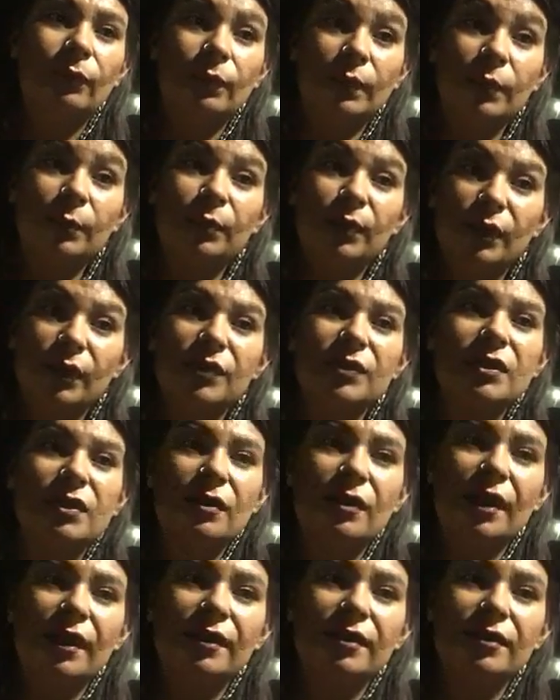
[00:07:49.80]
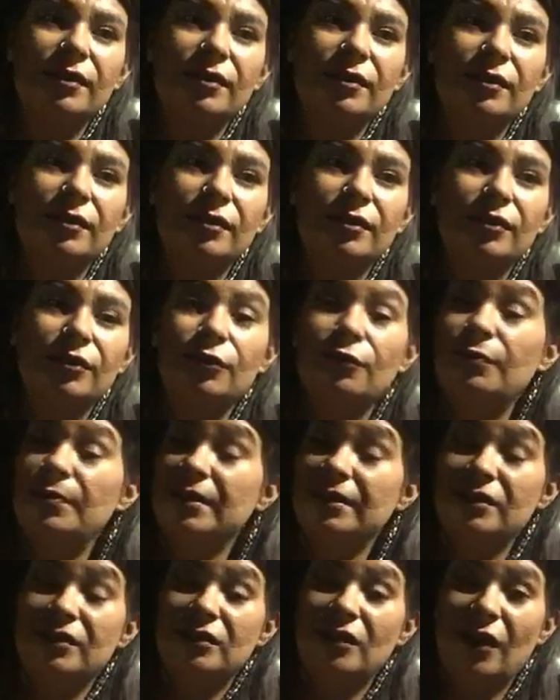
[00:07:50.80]
The person that you've
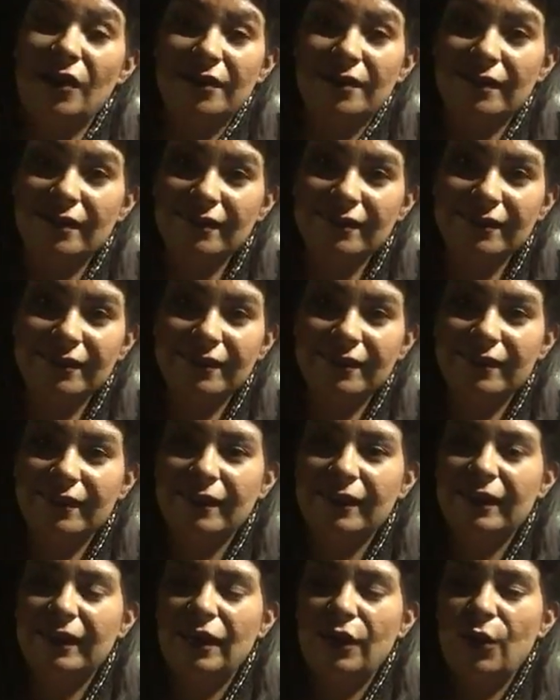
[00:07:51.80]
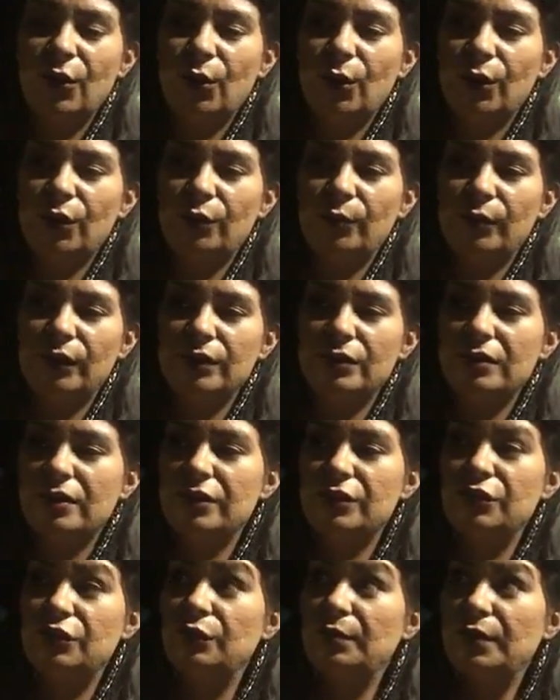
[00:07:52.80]
been stalking, or the person
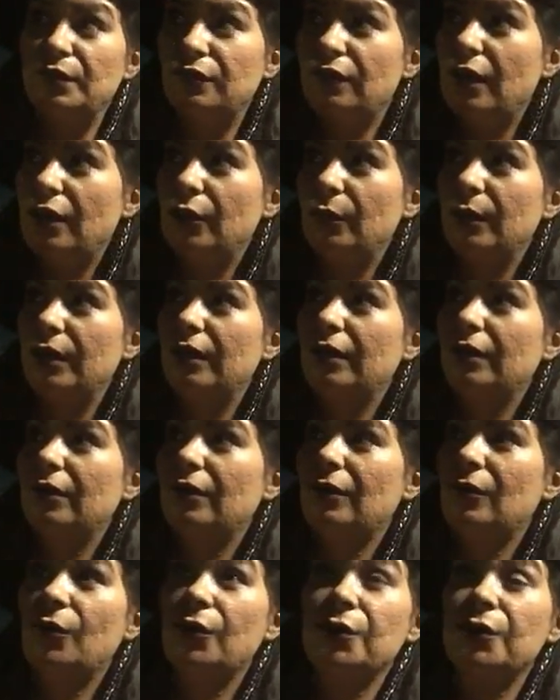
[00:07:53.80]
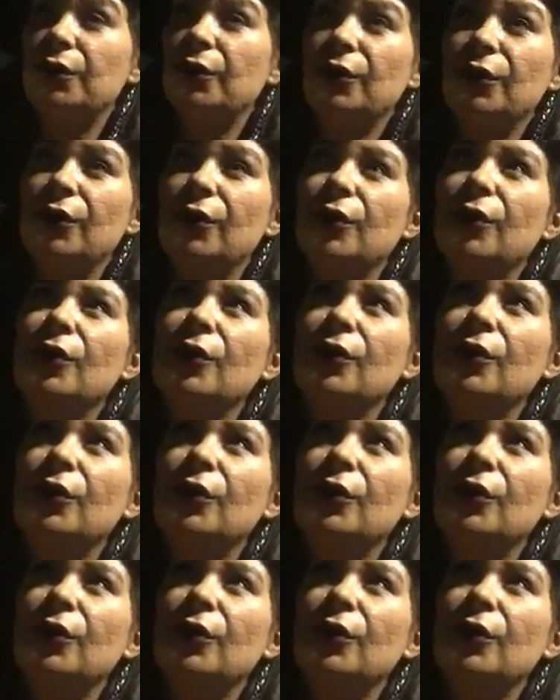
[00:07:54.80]
that you've been following, or you